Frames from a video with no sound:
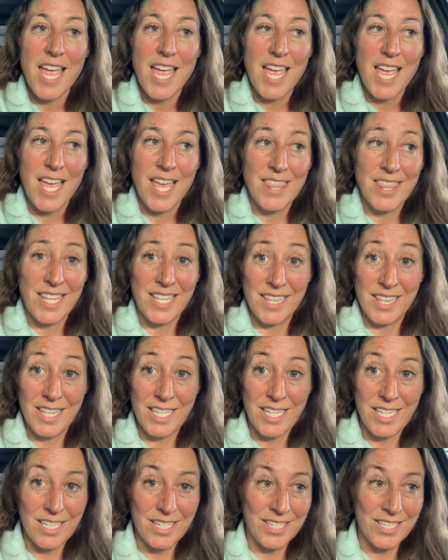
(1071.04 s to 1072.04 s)
And then
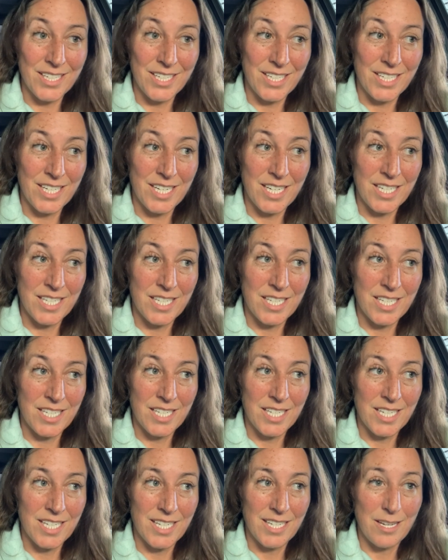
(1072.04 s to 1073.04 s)
later gotta
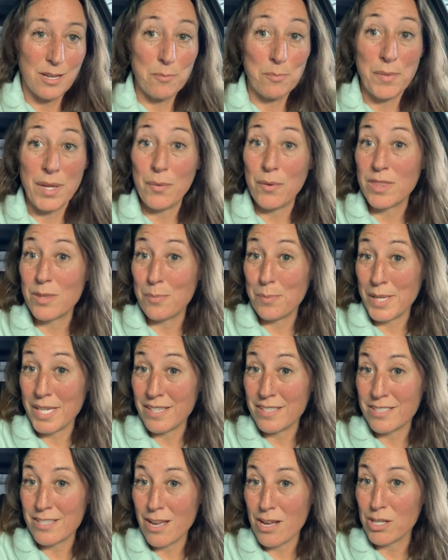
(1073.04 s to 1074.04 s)
meet with the
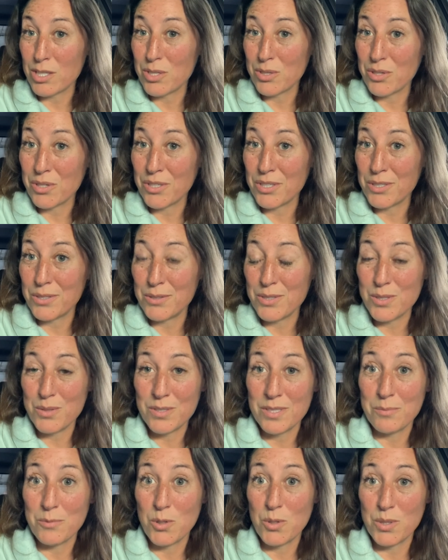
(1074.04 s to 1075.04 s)
Pink Socks crew, do
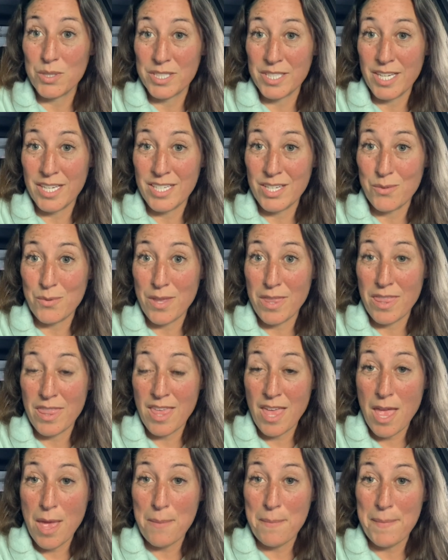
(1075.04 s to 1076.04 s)
some coordinating with
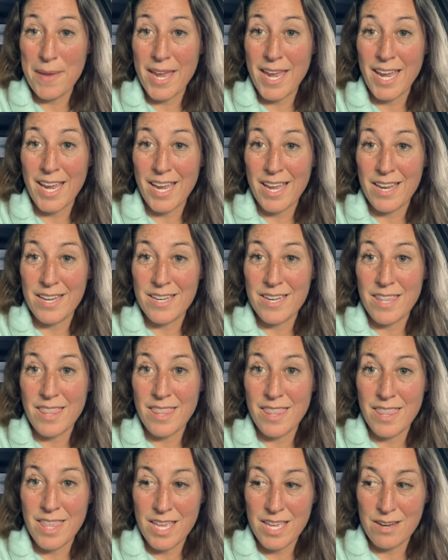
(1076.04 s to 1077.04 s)
them, and
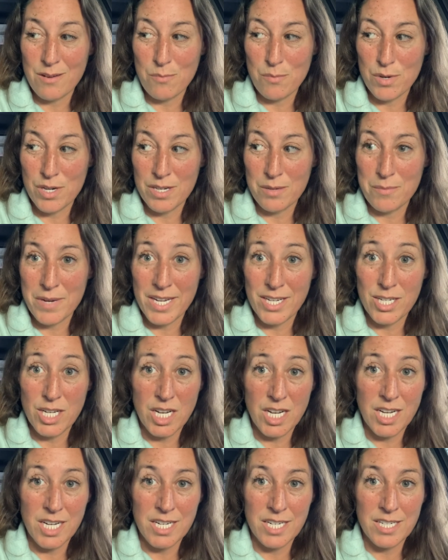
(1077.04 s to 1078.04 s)
then bring my
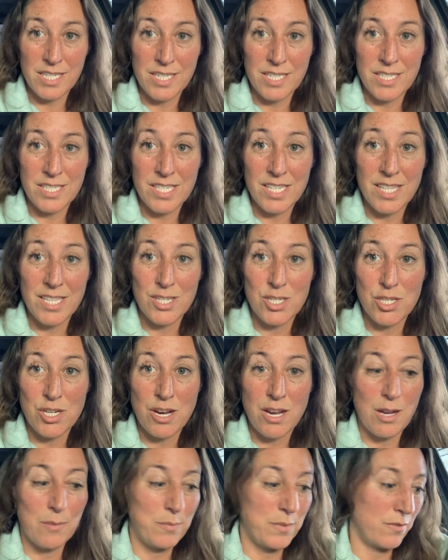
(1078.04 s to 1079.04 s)
car into the
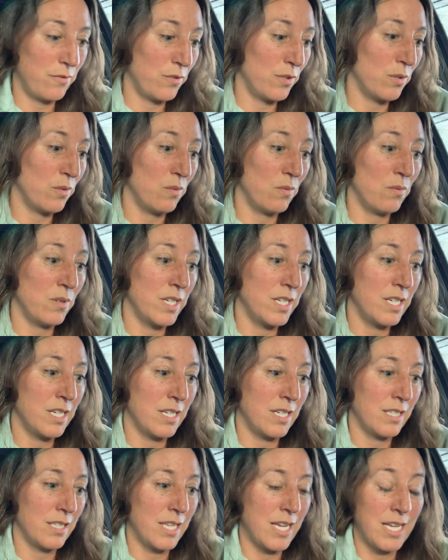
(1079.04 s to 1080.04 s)
shop for
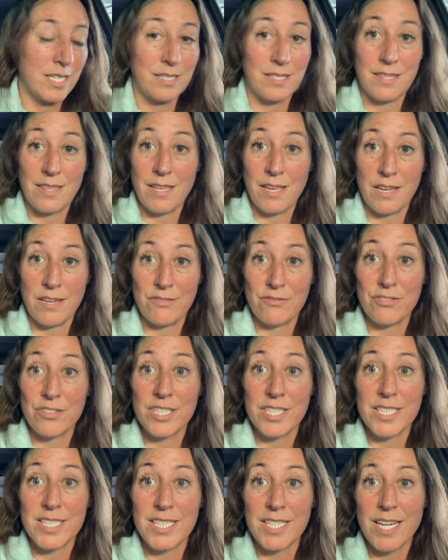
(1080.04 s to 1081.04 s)
one last thing for
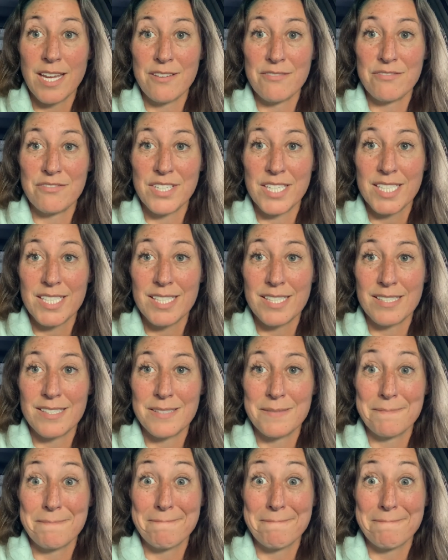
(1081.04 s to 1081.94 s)
it to get fixed.